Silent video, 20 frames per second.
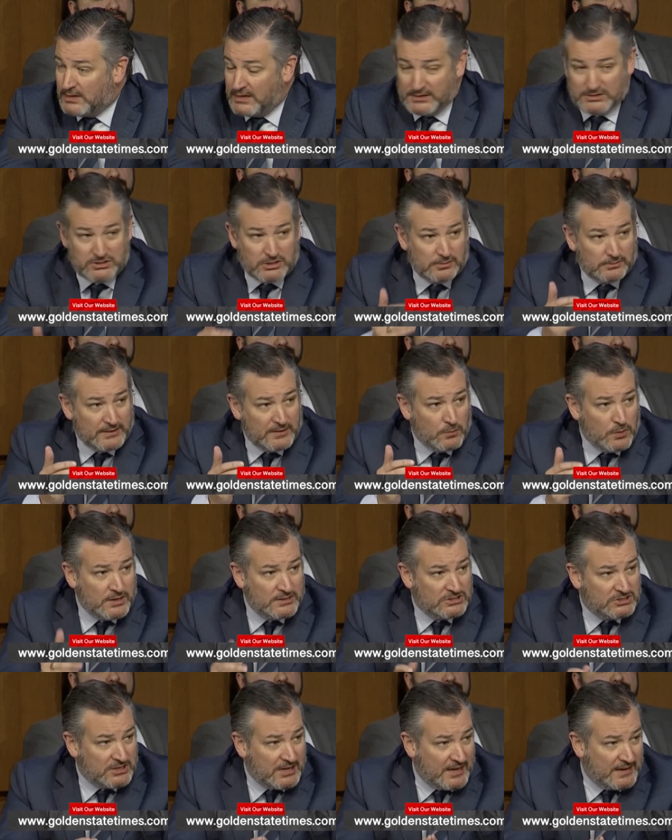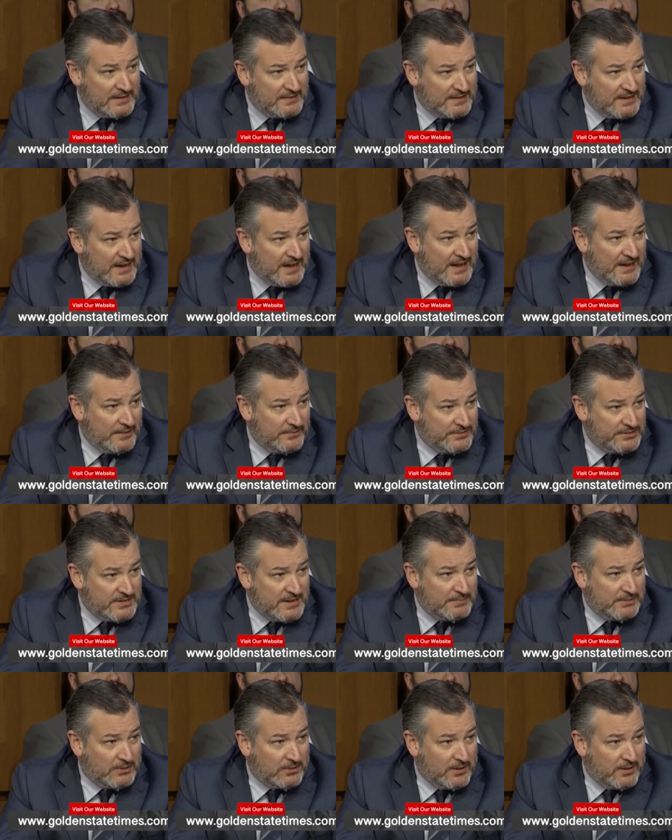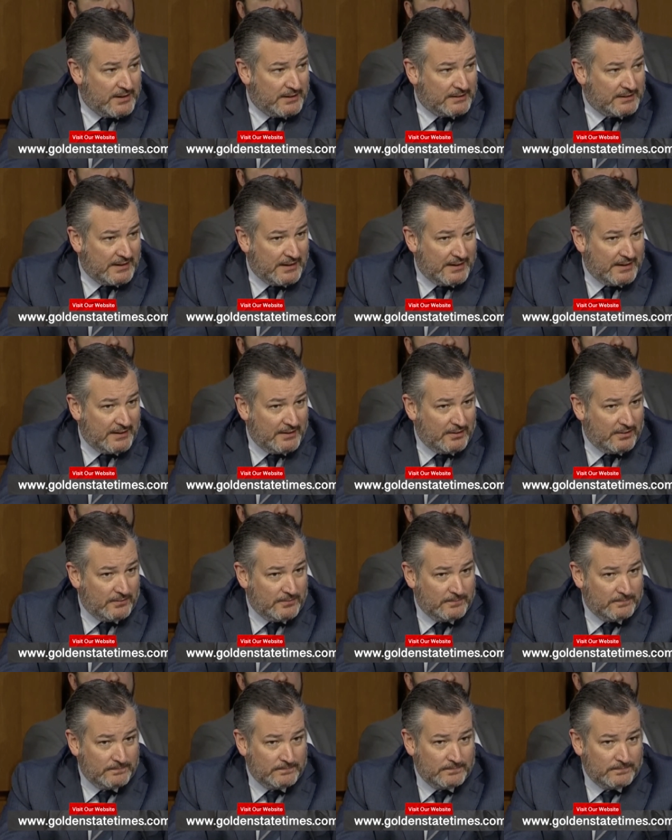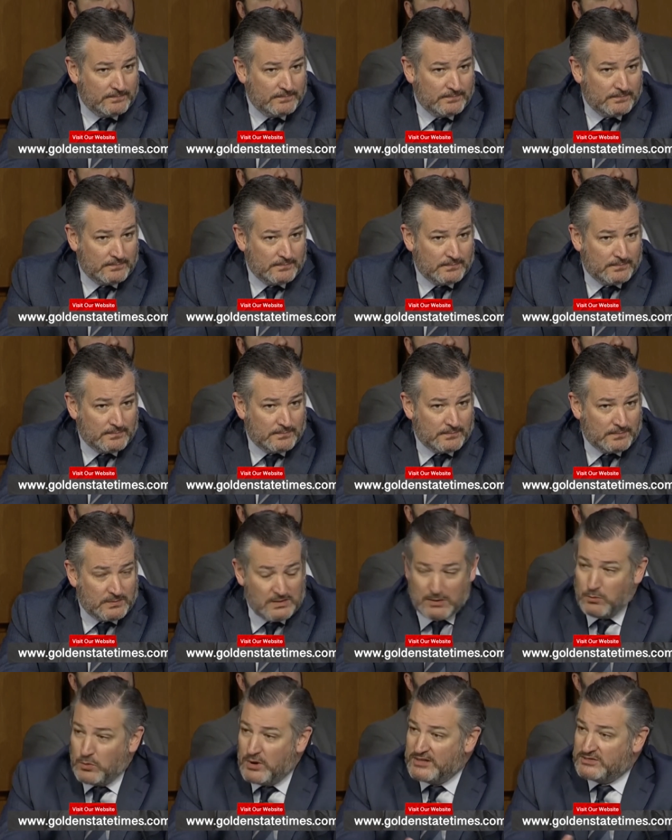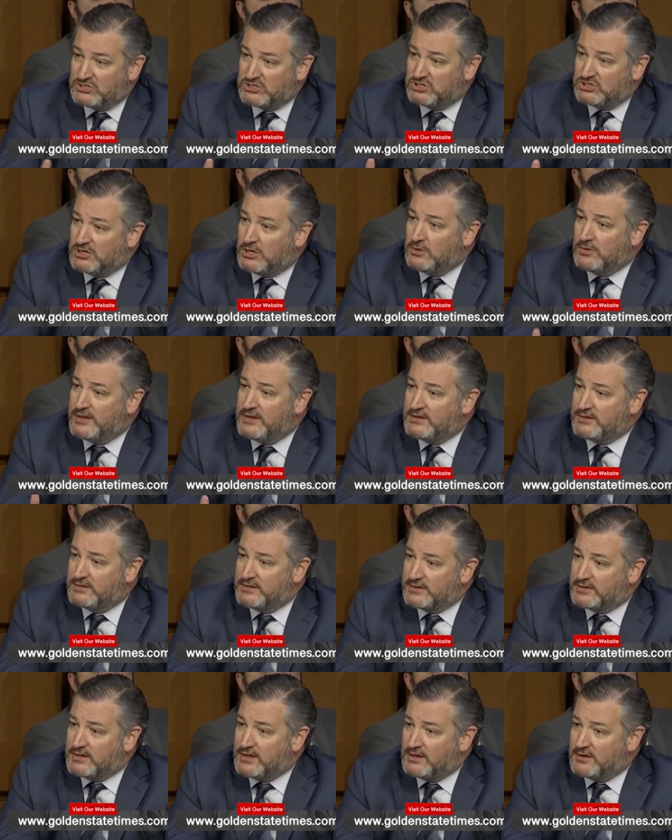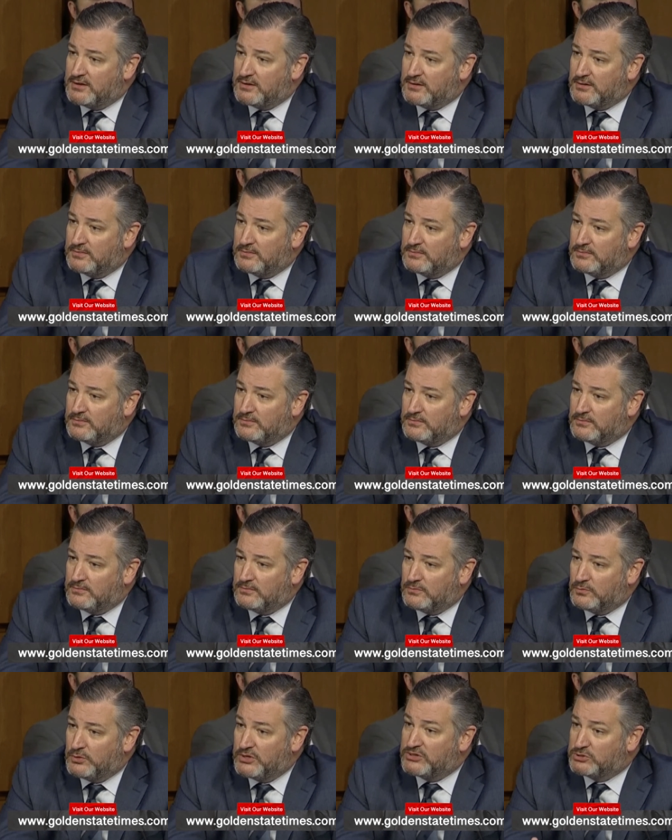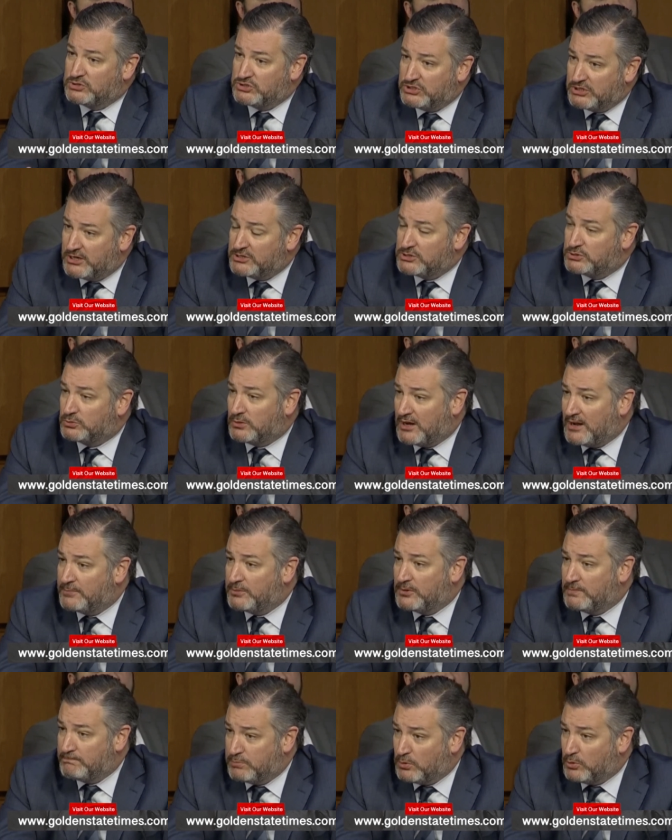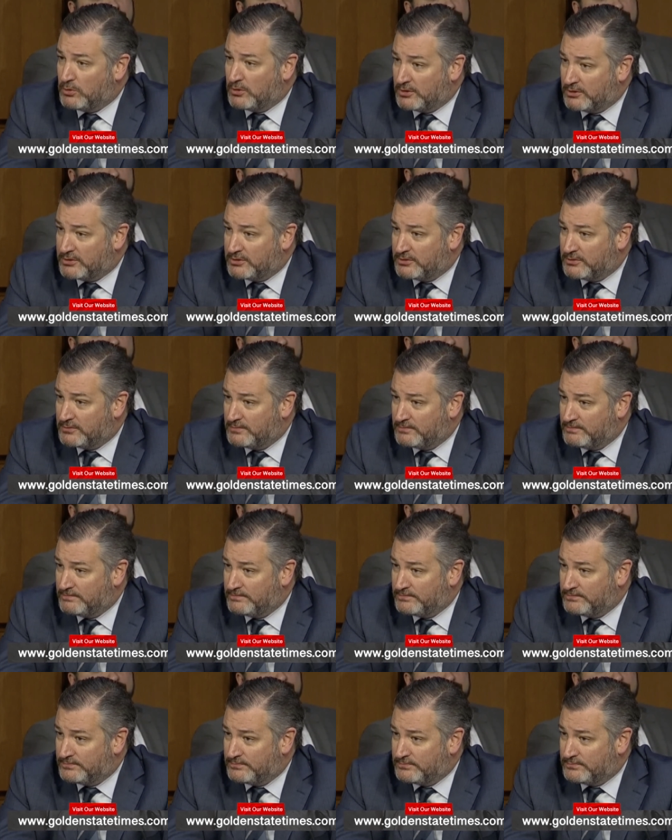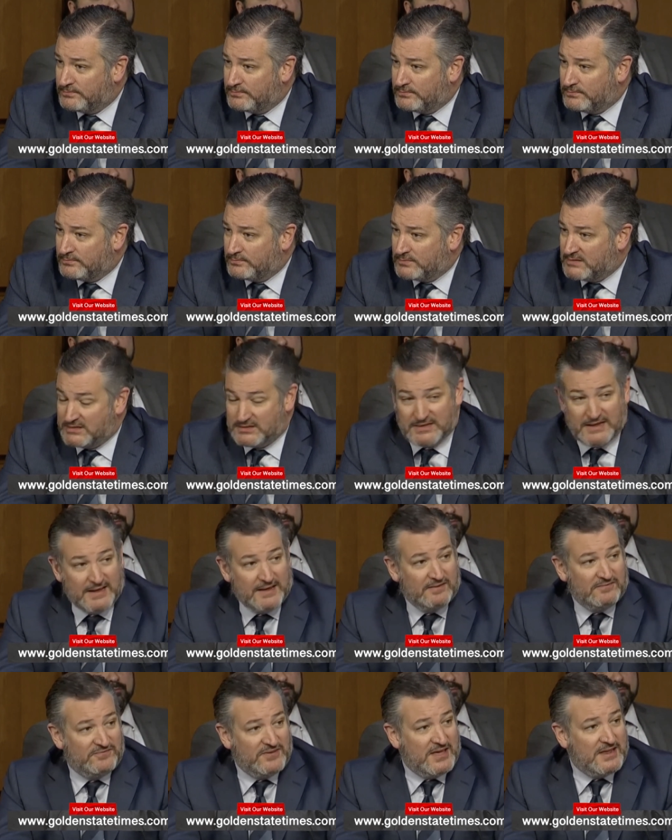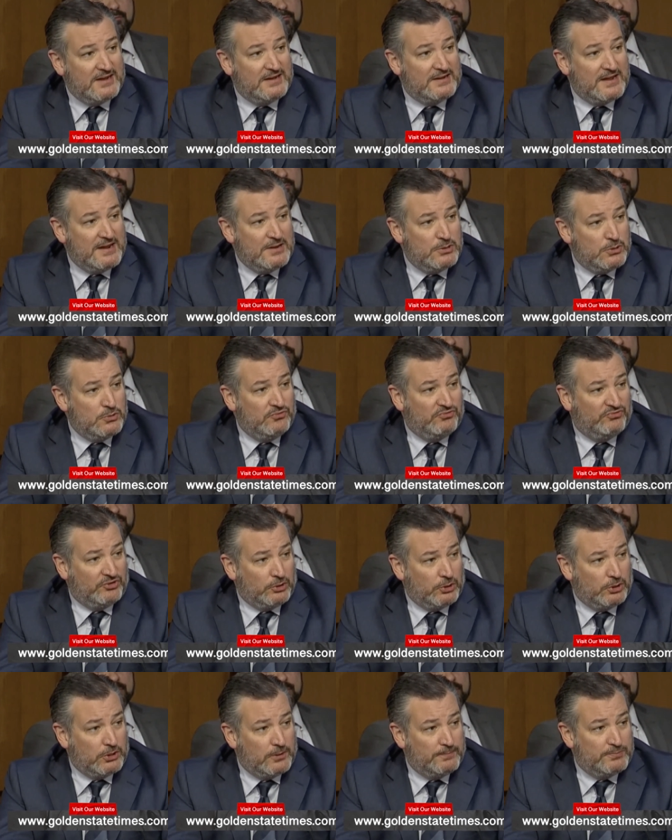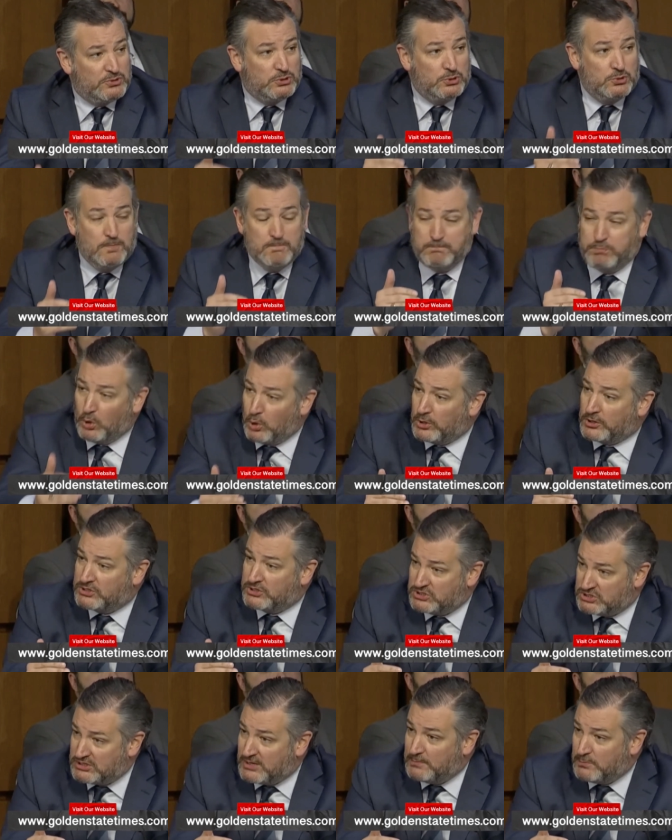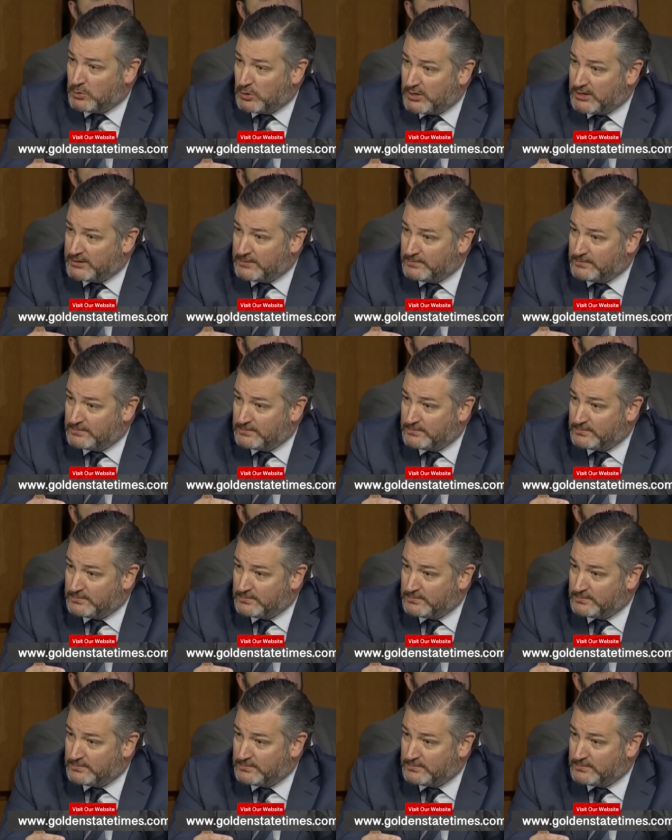It is only one side of the aisle, the Democratic aisle, that went so into the gutter with Judge Robert Bork that they invented a new verb, to bork someone.